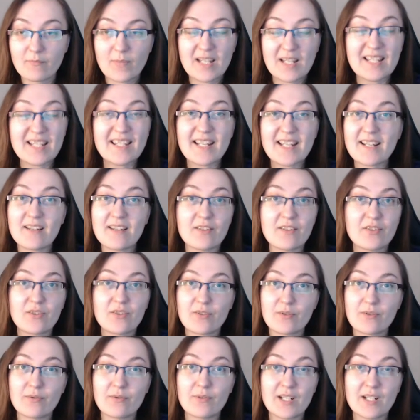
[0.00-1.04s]
That is
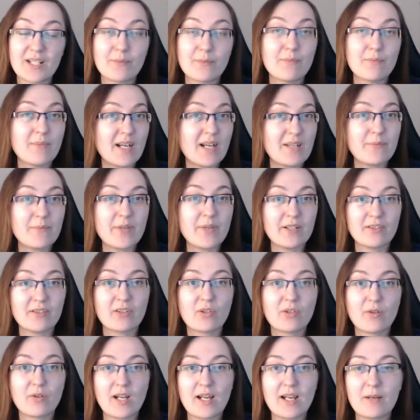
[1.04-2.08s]
true. It might be a
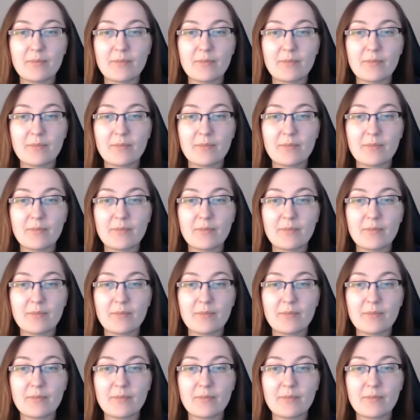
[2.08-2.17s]
trap.